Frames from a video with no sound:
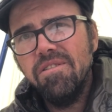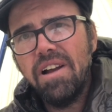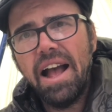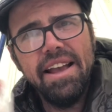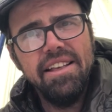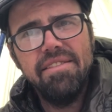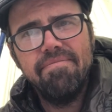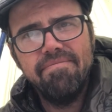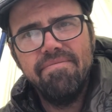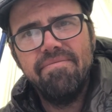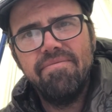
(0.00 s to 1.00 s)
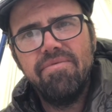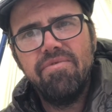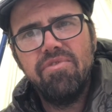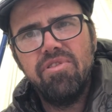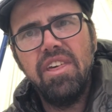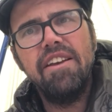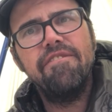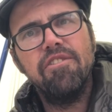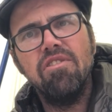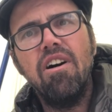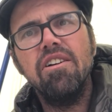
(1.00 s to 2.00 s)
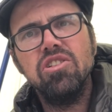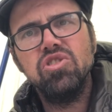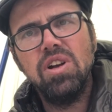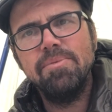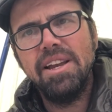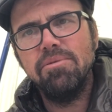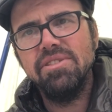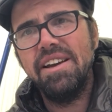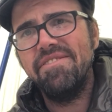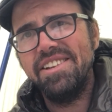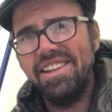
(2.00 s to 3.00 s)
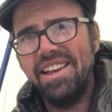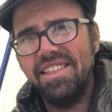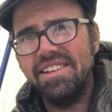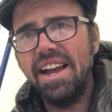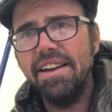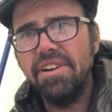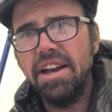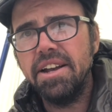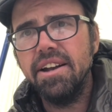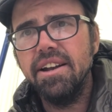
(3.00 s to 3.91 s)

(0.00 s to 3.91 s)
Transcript: I think for longer trips, I will definitely take the Tyvek.